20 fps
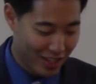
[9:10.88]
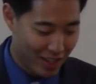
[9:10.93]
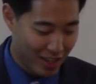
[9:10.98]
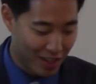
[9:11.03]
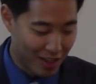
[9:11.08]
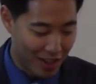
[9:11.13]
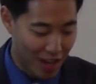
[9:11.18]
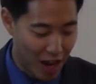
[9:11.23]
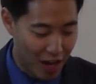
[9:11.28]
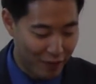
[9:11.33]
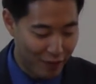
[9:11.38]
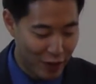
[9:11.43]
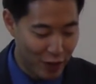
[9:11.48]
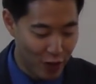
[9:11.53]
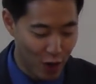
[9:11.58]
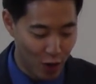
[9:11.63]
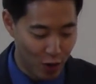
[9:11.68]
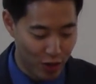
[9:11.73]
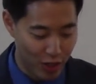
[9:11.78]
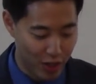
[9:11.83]
A lot of you
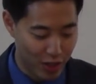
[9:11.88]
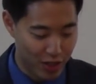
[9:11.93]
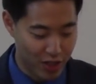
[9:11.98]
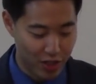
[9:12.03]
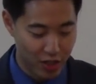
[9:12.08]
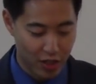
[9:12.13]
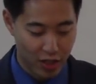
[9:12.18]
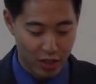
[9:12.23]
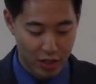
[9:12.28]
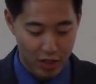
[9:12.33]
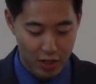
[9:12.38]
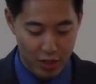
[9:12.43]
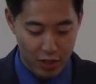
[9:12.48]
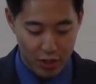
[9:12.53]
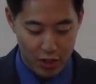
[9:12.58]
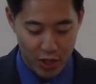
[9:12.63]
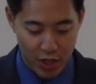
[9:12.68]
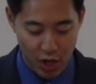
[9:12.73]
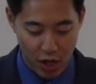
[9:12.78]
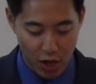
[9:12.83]
know this.
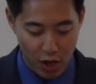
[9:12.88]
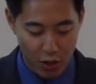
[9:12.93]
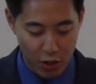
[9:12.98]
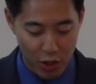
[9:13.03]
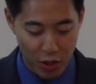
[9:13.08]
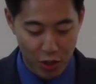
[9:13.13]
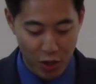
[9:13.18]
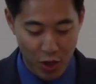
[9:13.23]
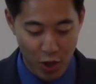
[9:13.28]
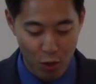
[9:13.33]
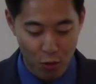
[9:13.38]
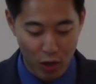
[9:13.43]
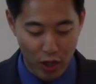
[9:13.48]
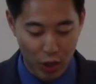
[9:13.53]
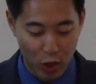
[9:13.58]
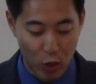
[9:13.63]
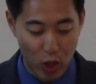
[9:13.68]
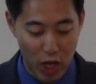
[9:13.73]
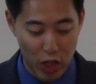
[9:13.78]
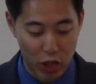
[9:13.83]
So you know
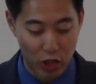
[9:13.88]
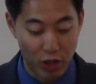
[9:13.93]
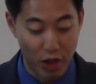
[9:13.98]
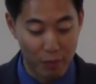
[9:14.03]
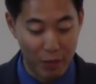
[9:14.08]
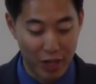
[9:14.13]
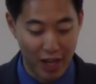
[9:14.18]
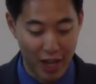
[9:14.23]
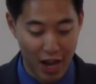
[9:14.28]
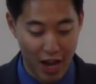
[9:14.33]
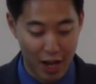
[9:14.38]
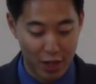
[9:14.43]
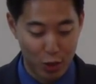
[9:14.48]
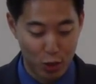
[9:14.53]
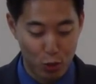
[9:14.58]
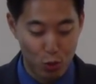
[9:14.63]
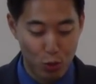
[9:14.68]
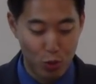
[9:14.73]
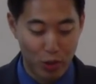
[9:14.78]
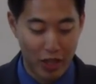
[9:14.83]
what question I'm going to
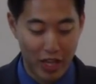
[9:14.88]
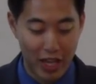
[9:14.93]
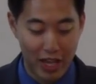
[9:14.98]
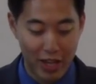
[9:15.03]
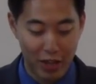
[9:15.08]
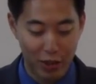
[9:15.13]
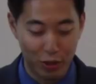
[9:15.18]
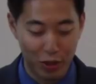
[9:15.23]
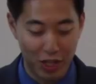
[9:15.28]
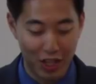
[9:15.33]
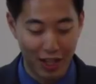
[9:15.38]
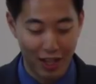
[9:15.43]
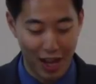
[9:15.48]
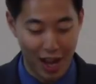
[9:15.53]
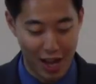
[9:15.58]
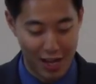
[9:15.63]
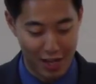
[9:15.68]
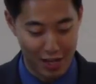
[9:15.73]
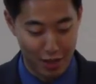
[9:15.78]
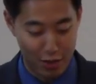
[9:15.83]
ask. Who killed
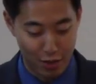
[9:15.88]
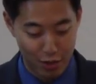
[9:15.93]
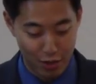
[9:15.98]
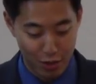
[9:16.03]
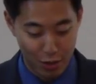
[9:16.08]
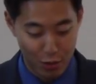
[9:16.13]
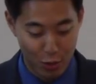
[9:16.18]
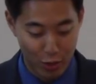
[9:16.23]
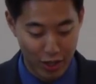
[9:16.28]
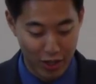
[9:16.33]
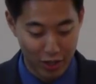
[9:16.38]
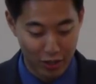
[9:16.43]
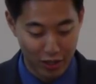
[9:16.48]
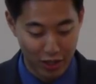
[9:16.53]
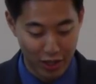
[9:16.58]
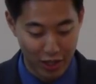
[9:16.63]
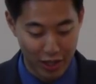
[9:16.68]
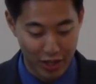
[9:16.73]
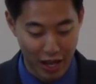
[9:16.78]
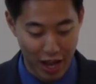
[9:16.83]
Goliath? Who killed
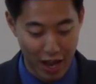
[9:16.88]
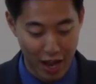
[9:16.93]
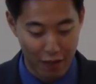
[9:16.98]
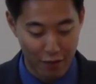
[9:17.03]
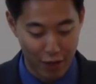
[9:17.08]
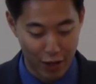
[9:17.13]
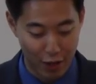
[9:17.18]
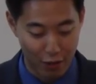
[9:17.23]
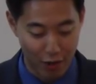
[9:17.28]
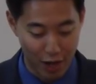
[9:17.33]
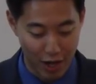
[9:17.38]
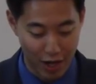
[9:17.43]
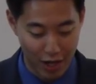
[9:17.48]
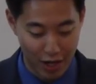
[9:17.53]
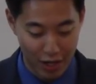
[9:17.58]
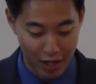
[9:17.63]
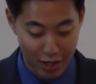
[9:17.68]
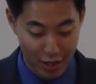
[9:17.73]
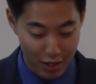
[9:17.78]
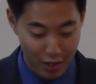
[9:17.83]
Goliath? David,
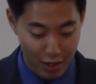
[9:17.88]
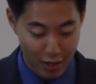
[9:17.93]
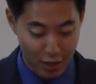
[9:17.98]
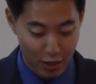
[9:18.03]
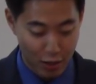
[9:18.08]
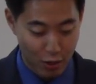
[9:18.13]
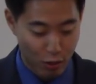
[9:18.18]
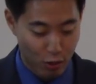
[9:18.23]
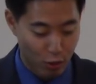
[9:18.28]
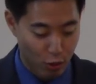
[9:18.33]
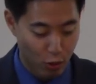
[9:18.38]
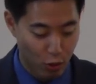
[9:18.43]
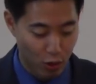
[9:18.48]
right? David's brother.